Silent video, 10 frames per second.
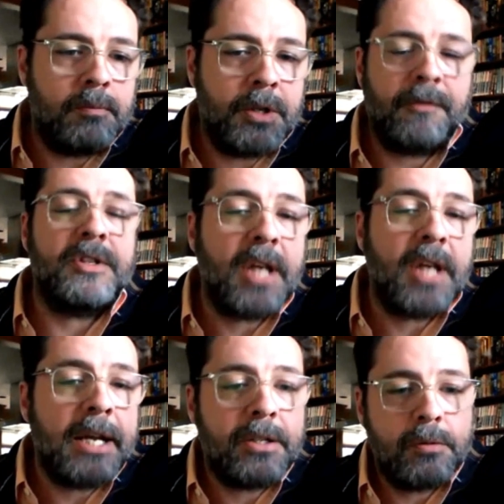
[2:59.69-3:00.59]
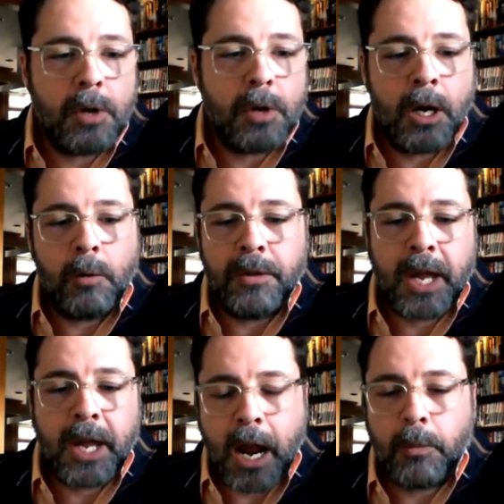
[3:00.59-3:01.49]
different sites
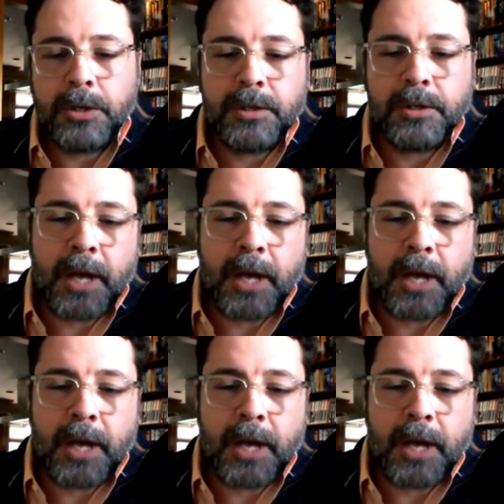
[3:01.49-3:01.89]
with cameras